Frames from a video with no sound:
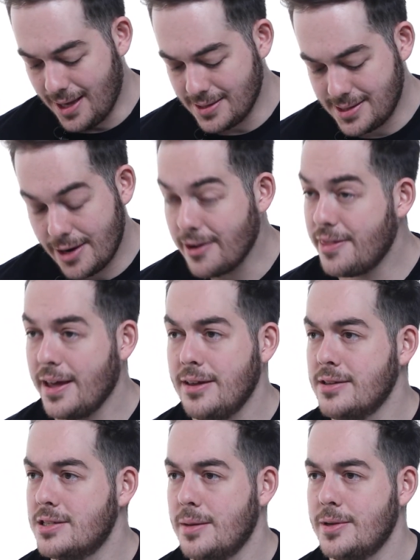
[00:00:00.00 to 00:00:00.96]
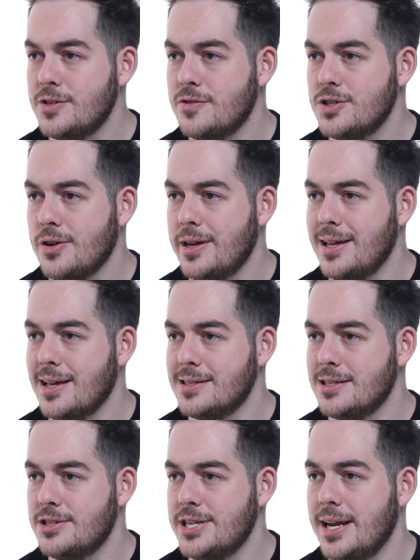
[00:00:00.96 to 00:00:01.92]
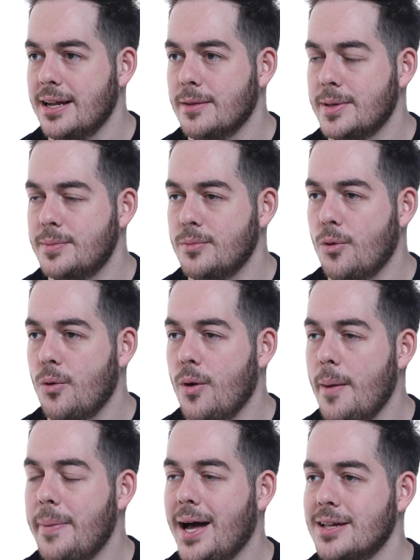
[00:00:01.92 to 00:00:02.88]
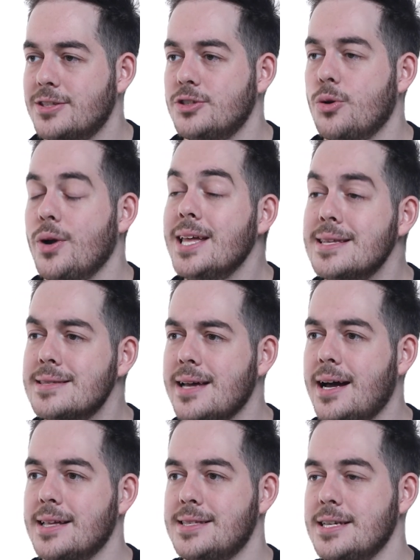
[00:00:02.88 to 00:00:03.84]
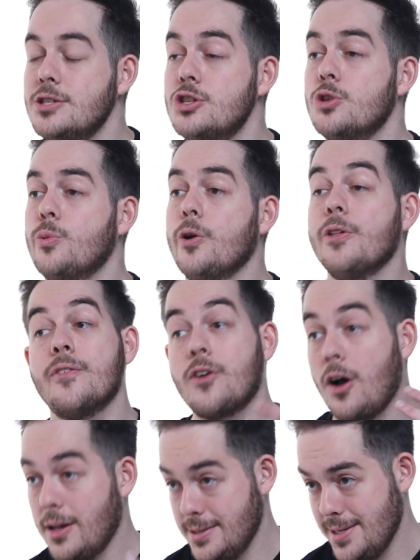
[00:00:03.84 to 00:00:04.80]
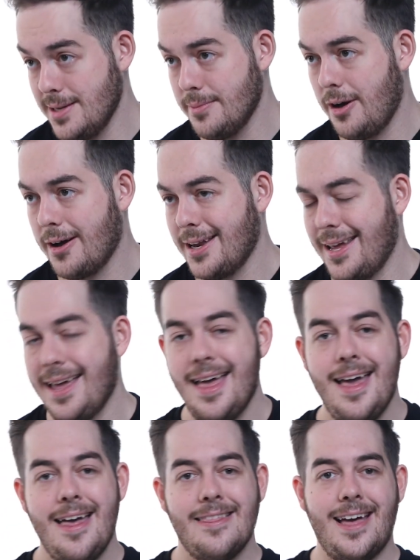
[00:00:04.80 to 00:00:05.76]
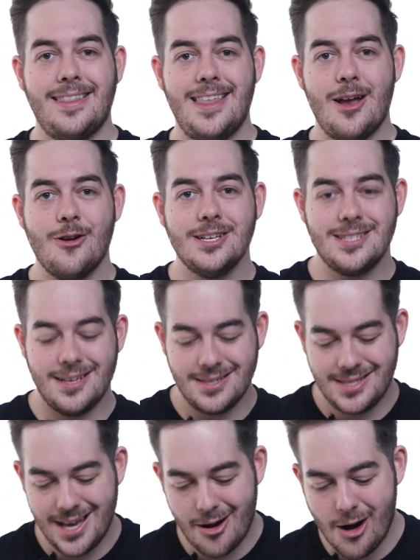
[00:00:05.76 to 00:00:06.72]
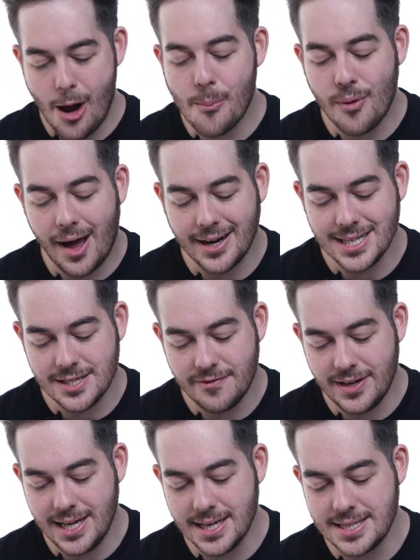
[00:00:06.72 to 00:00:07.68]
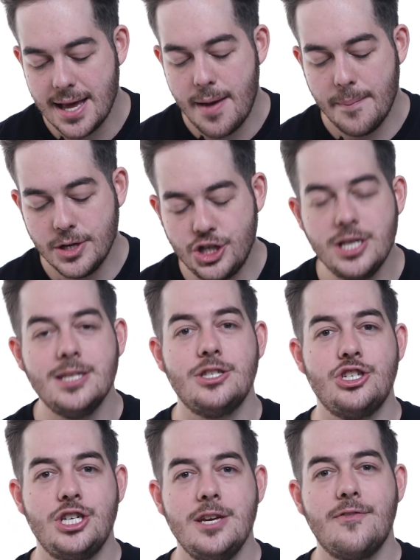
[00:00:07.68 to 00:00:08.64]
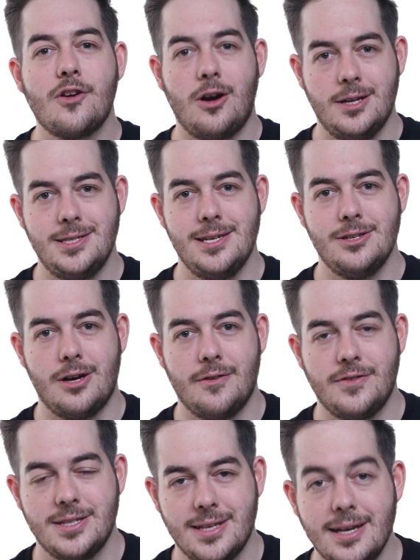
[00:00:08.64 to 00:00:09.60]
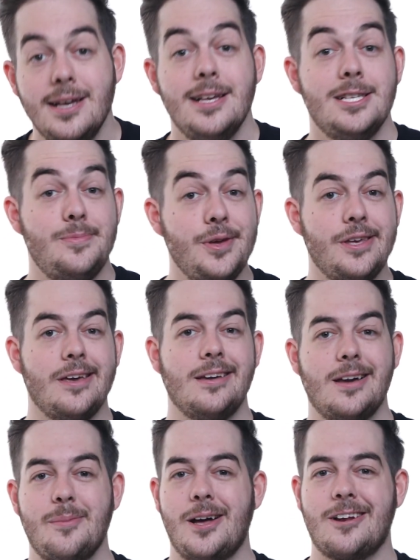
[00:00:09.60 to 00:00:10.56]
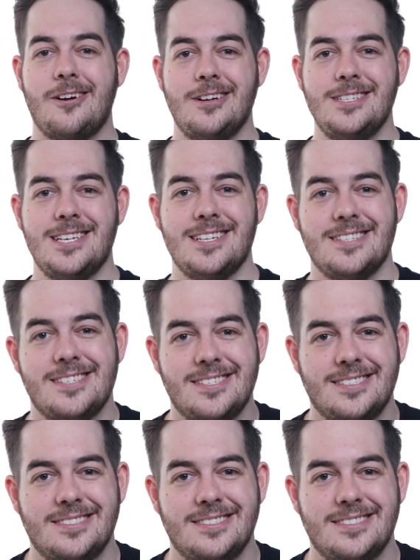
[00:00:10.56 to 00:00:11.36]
Sarah, thank you so much for joining us to share a little bit more about your insights into the world of content marketing. That there is Sarah Browning-de Villiers, Machine's Chief Content Officer, speaking about content.